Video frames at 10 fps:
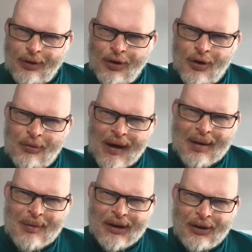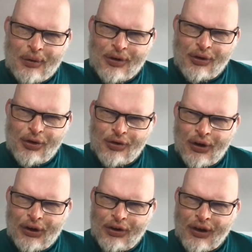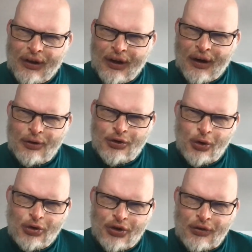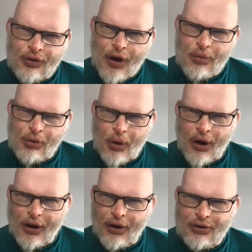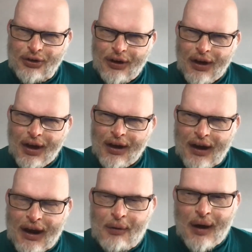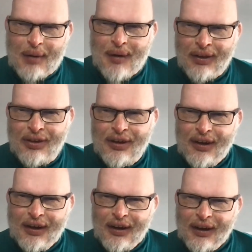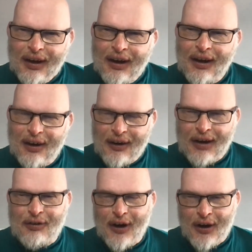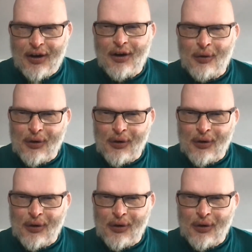You can recommend a resource for understanding how Georgian verbs work. Can I recommend a